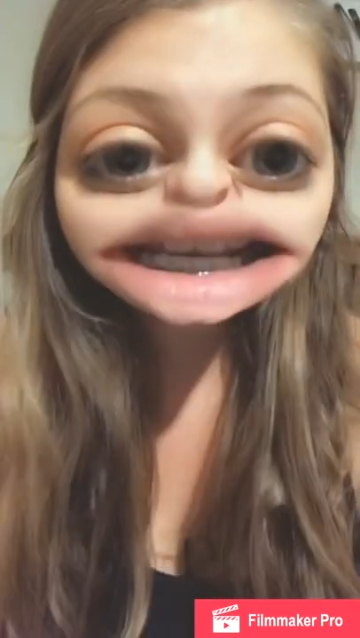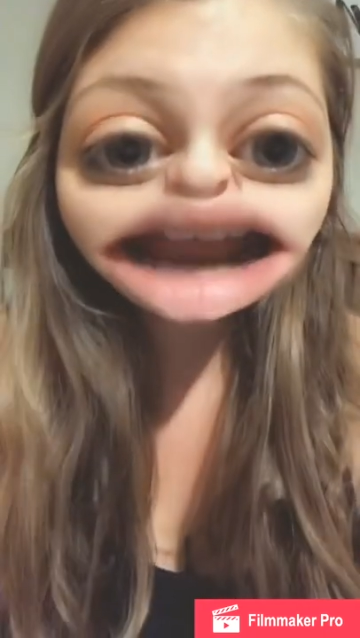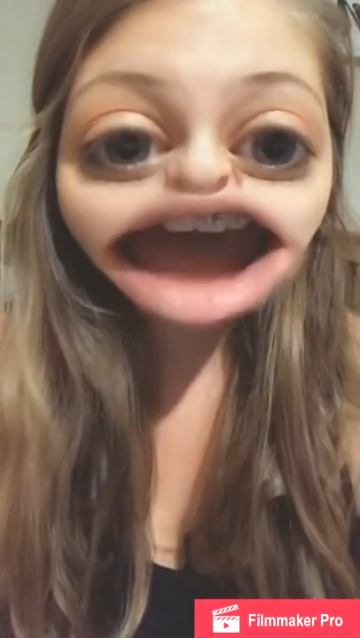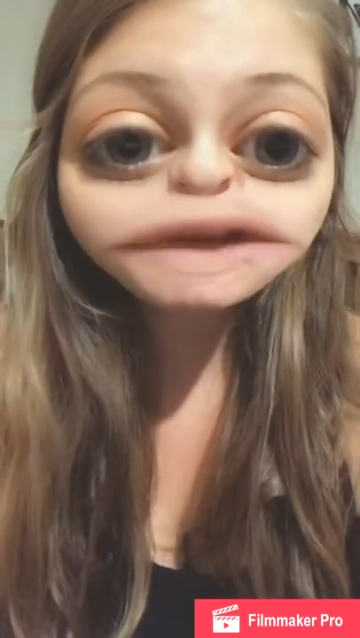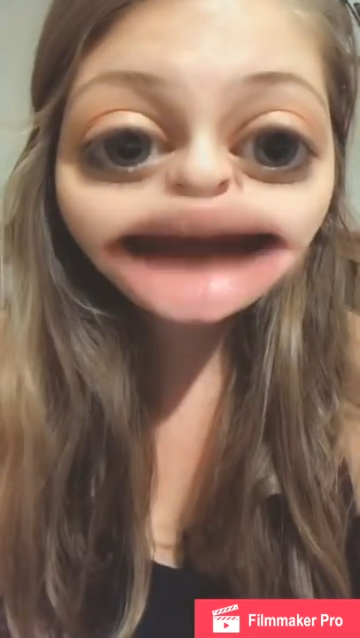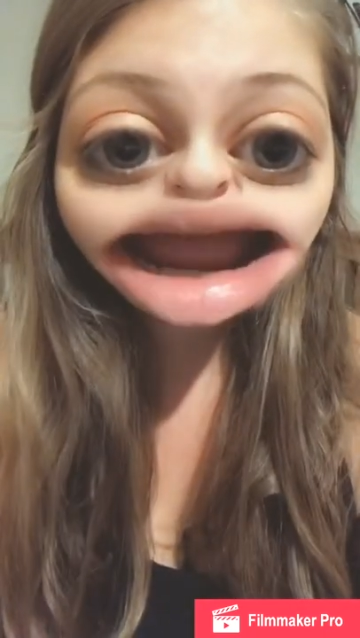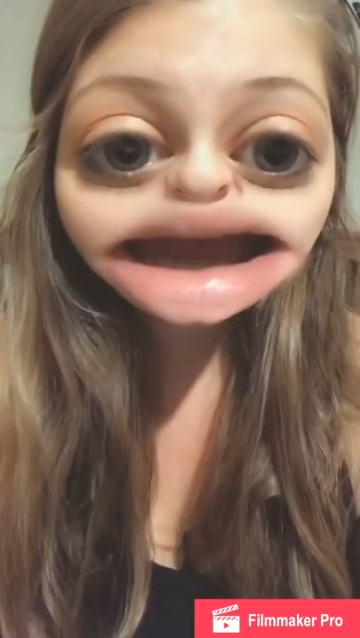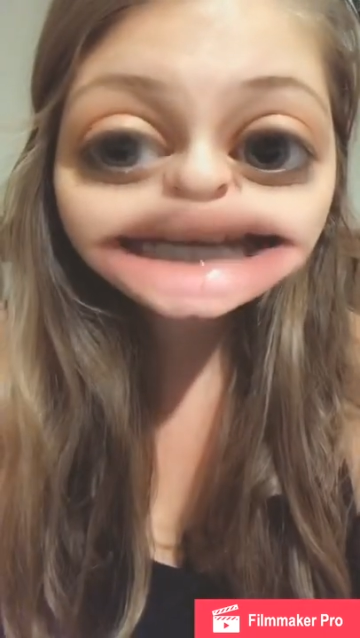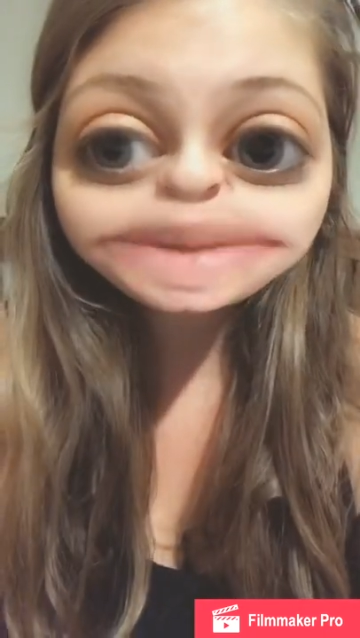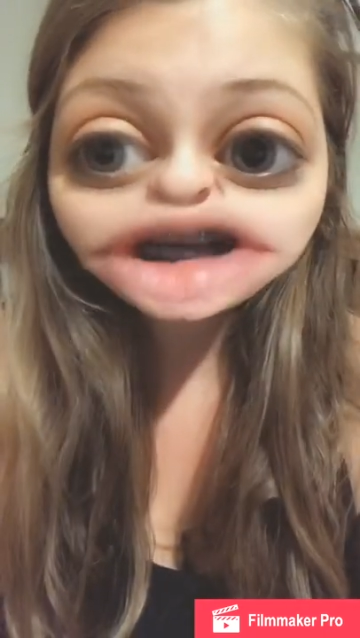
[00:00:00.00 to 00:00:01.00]
than have my
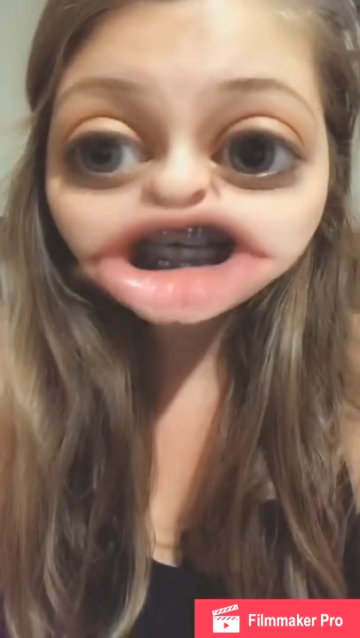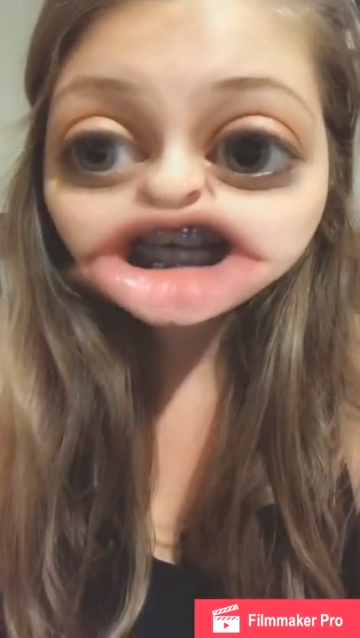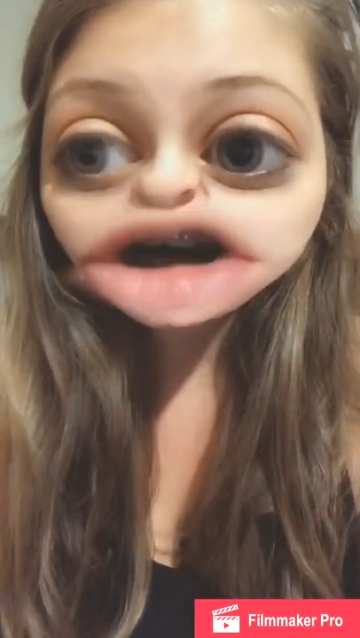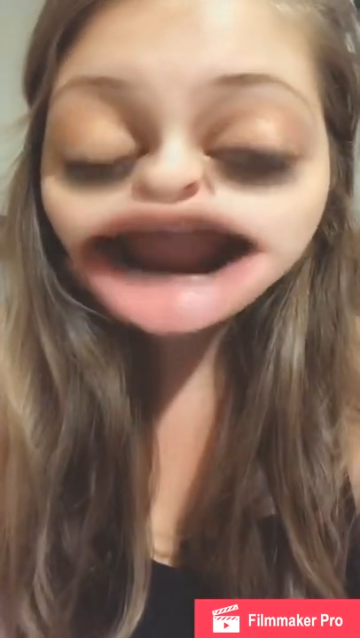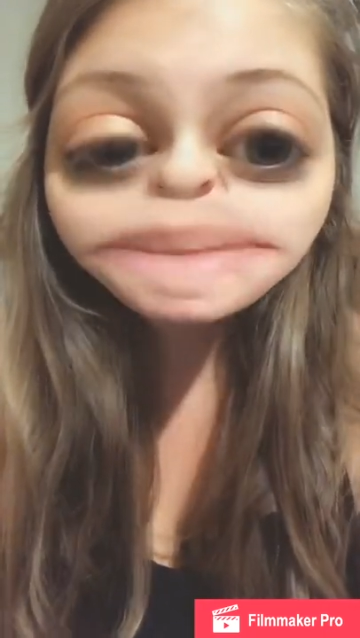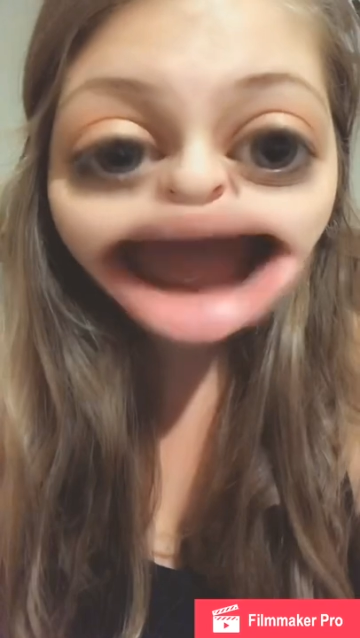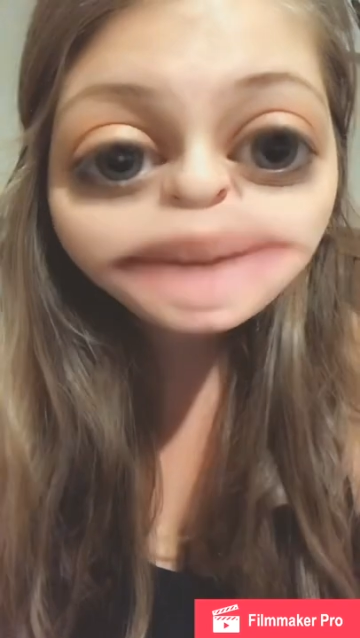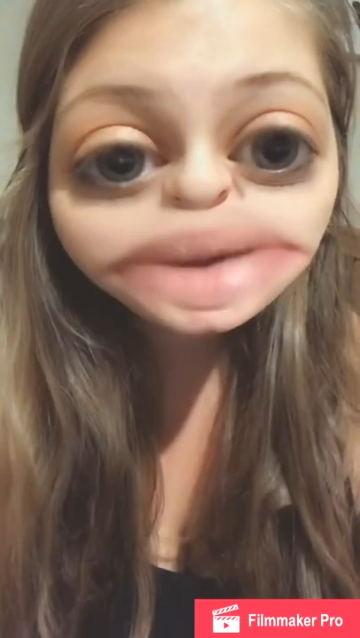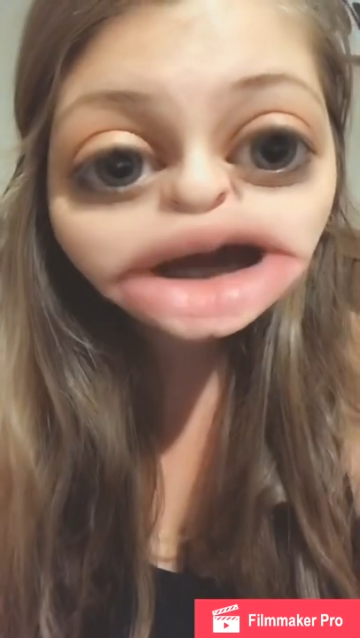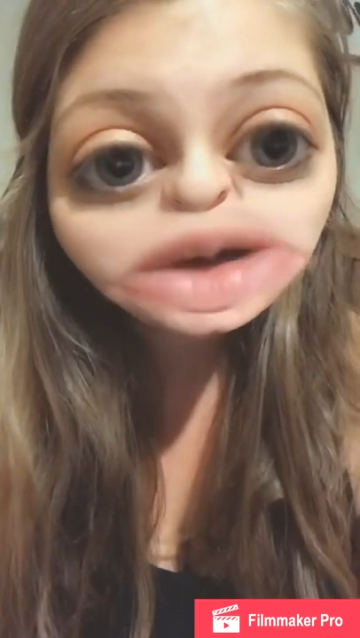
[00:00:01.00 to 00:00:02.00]
husband scrape
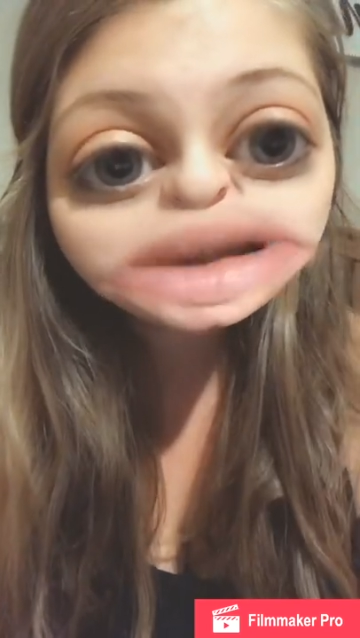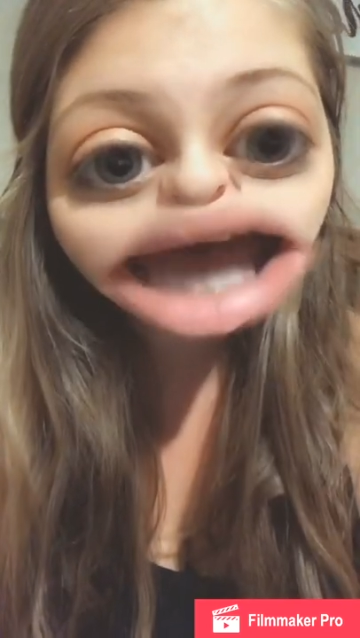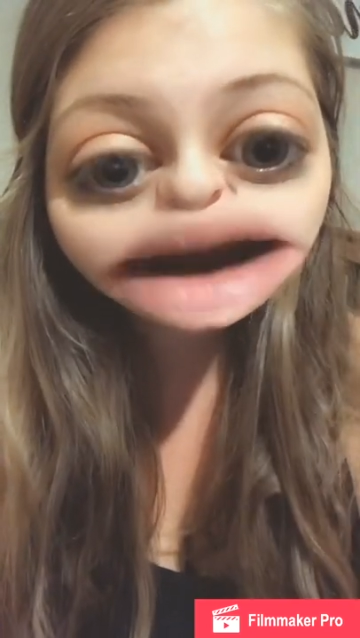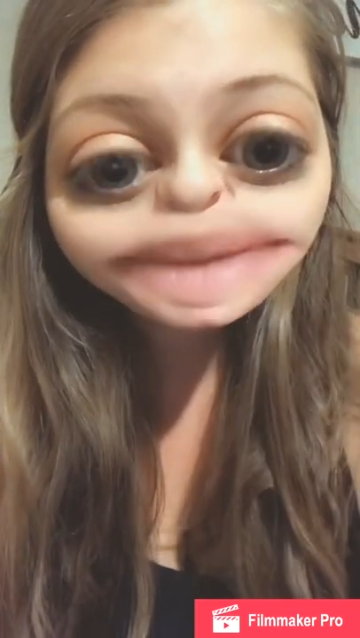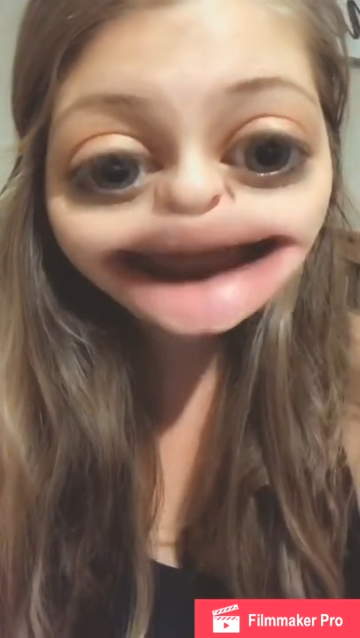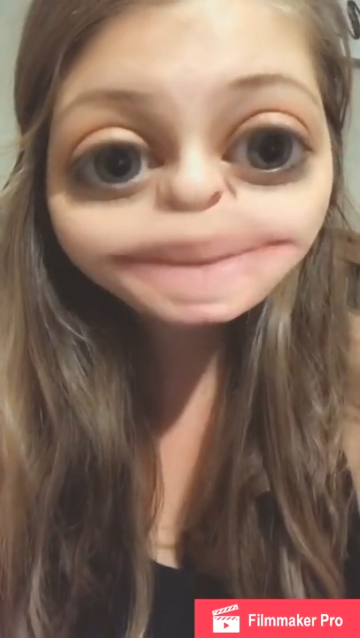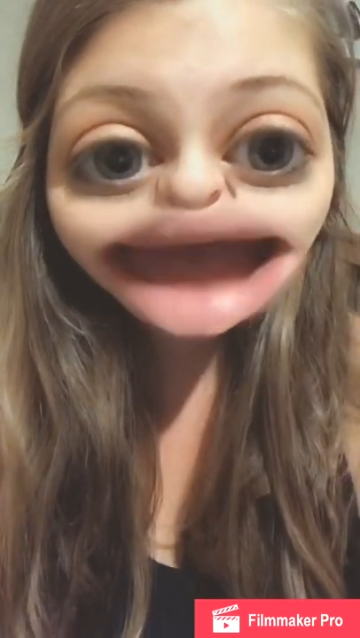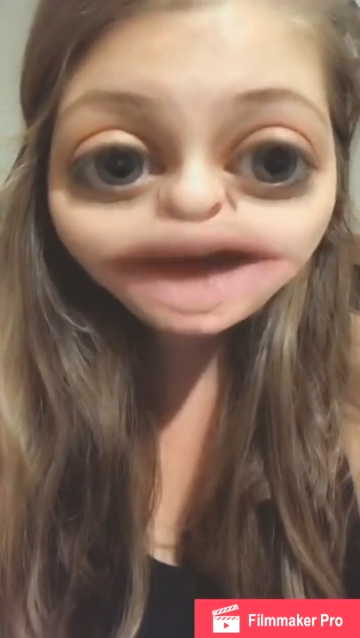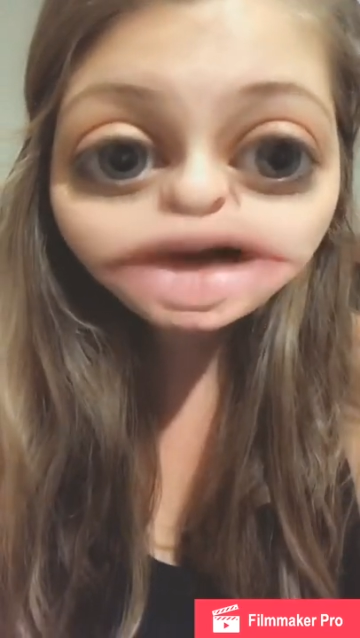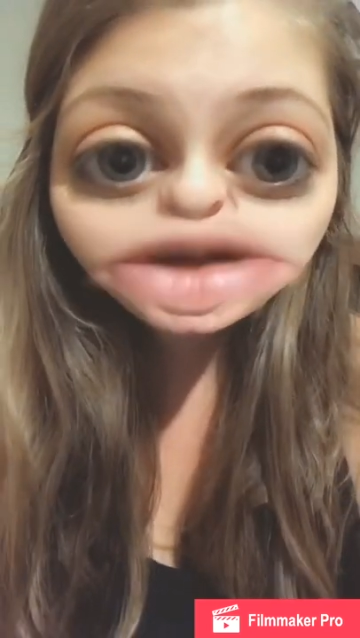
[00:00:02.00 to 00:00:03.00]
my pubes out of my
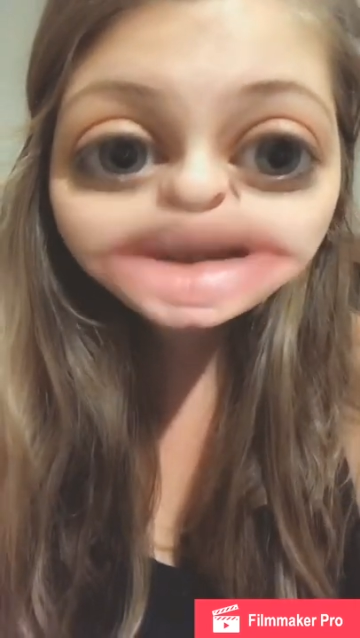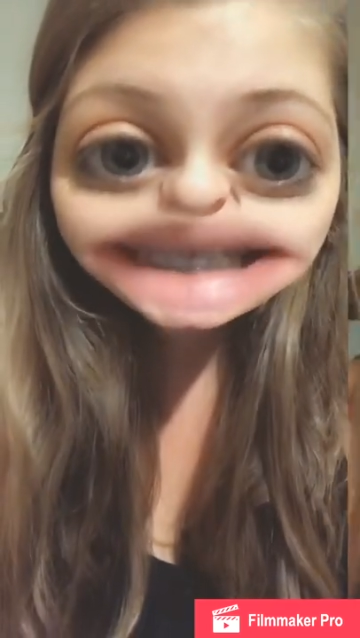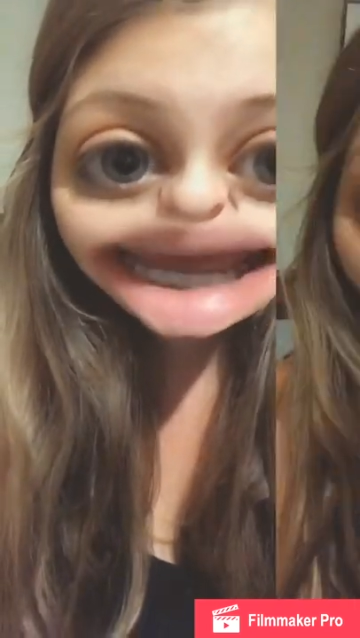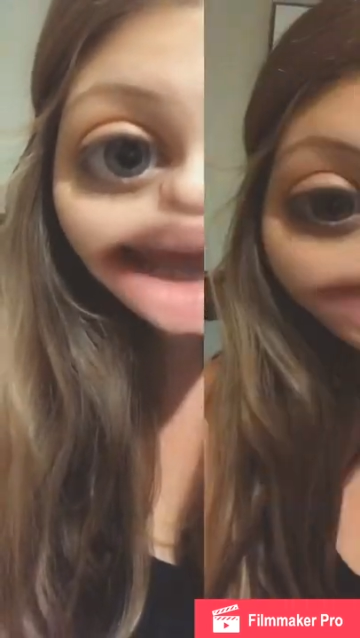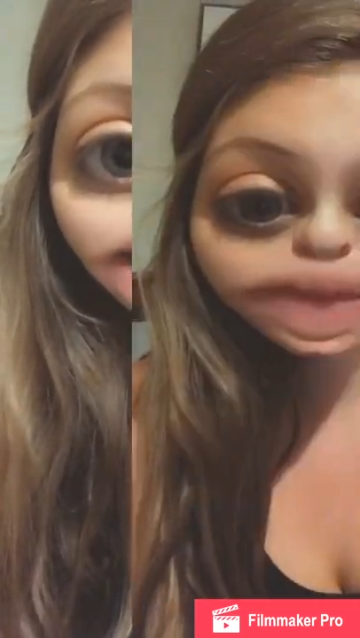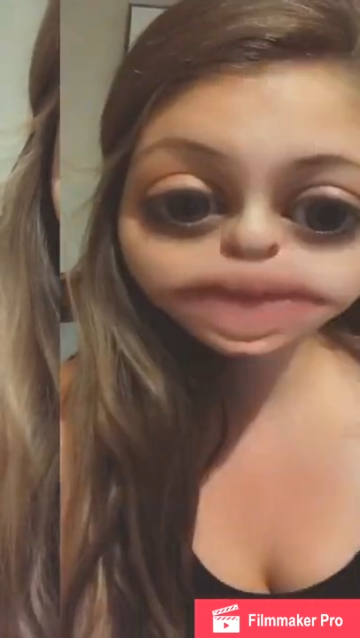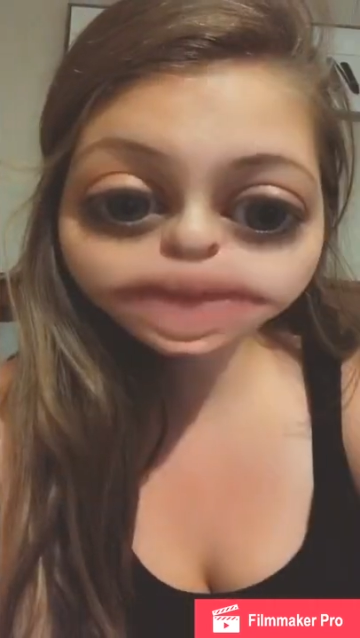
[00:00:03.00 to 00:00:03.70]
bathroom sink.